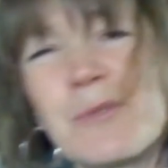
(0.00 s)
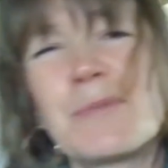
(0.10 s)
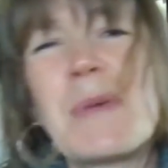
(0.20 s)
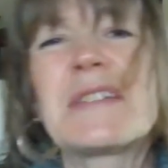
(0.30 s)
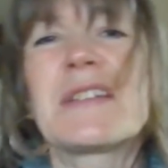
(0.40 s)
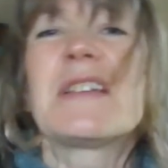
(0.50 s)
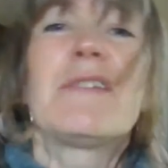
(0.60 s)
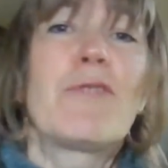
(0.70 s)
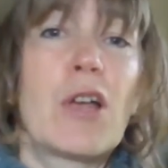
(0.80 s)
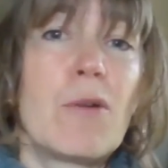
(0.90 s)
it's basically
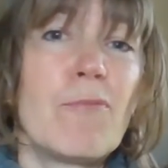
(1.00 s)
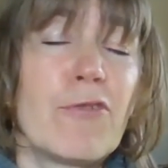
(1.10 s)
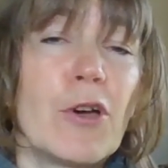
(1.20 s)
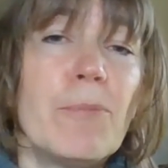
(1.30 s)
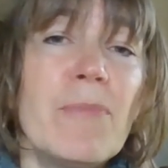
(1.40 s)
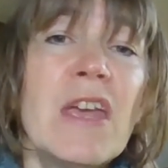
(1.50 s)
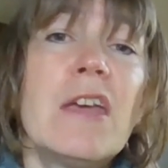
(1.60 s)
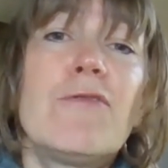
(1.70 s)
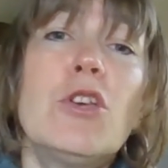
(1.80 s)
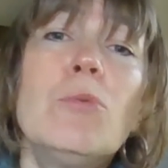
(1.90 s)
for comfort.
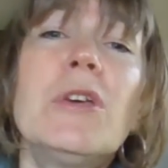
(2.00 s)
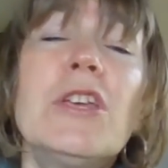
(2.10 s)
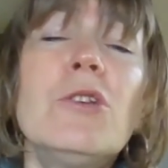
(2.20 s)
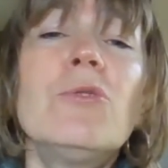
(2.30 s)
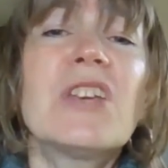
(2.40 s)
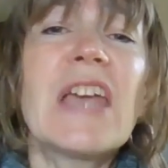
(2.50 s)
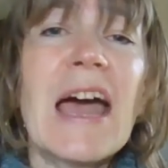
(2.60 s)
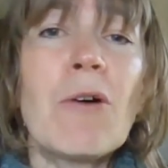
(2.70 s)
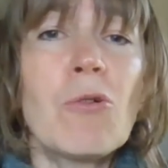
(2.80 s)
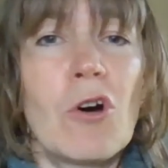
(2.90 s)
If you were using
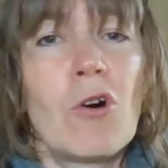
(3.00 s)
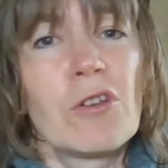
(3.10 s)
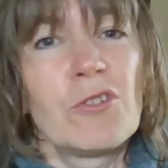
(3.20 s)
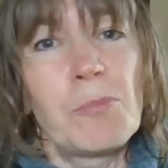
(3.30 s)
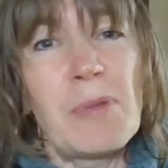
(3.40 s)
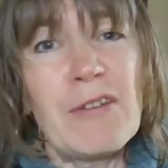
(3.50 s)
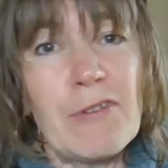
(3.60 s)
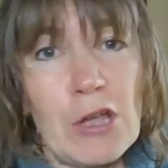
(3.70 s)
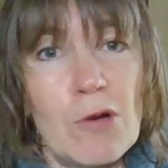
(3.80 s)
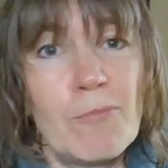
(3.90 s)
alcohol as a bit of
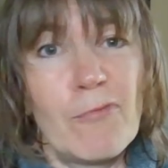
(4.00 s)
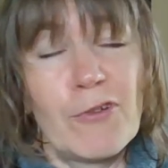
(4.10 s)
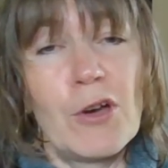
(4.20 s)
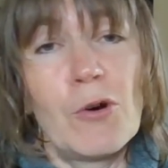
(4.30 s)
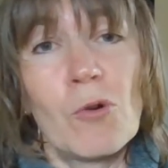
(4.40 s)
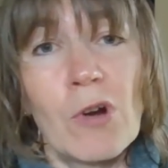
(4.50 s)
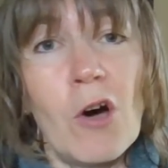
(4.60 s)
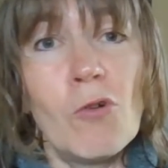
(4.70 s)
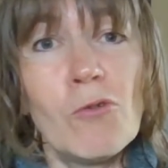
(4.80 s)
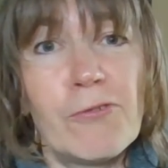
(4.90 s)
a comfort or a
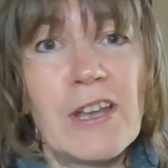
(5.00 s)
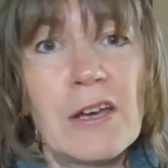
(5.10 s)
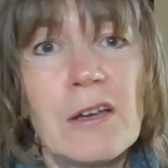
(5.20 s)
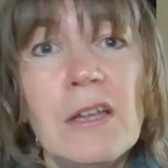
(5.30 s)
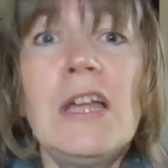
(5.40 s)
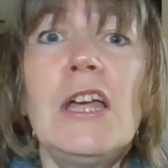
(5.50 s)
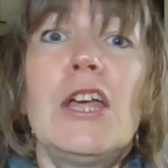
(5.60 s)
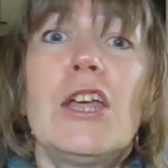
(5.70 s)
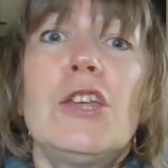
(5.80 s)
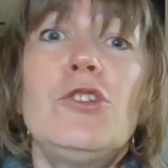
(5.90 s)
hole filler,
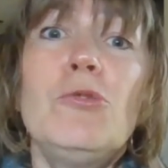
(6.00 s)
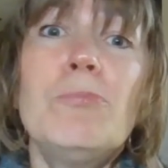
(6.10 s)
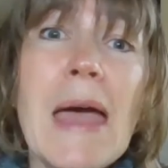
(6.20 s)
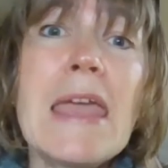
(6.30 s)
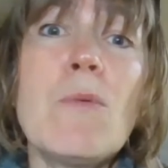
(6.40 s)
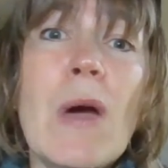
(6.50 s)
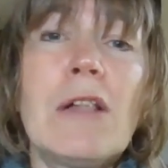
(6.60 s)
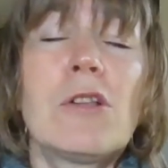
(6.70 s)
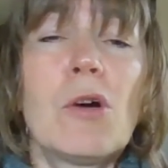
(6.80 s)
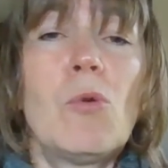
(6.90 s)
you may
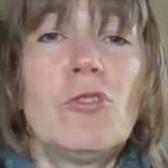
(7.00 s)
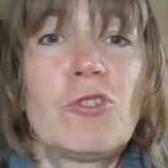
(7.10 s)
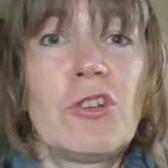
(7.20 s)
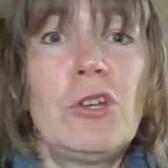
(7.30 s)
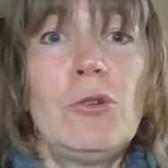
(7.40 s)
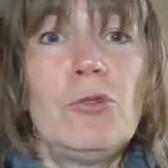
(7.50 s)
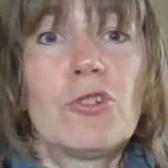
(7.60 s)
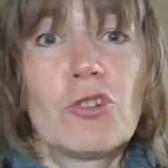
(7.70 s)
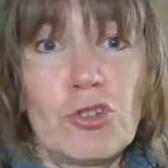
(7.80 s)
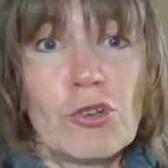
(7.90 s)
well go on to use
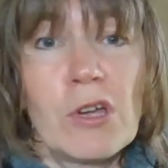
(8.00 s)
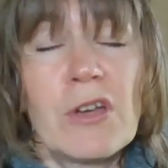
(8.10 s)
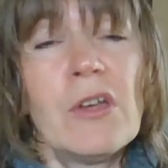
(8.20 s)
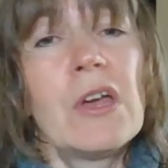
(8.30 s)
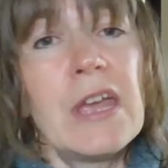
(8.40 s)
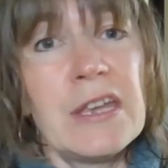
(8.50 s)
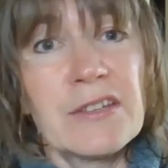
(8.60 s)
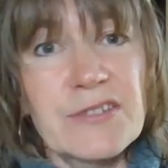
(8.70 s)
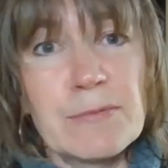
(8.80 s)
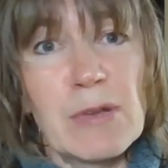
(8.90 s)
sugar in a
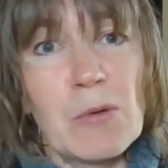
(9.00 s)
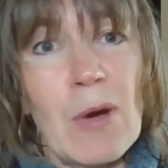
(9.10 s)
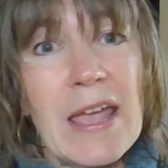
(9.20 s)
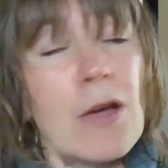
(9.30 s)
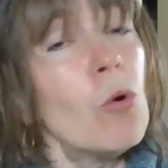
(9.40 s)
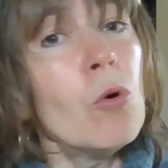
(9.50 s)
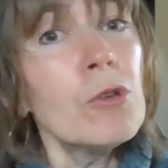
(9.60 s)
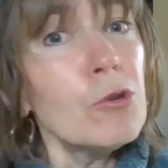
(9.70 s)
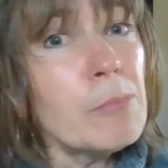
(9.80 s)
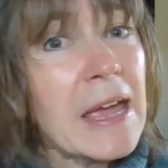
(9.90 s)
similar way, or
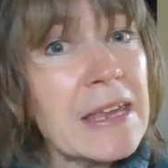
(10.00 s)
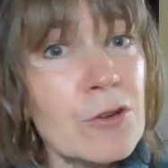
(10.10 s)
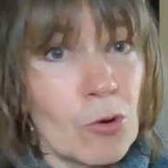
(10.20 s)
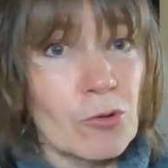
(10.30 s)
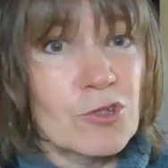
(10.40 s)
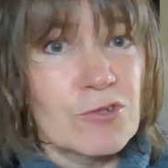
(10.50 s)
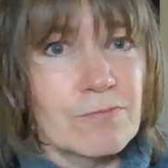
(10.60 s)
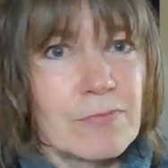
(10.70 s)
you may not.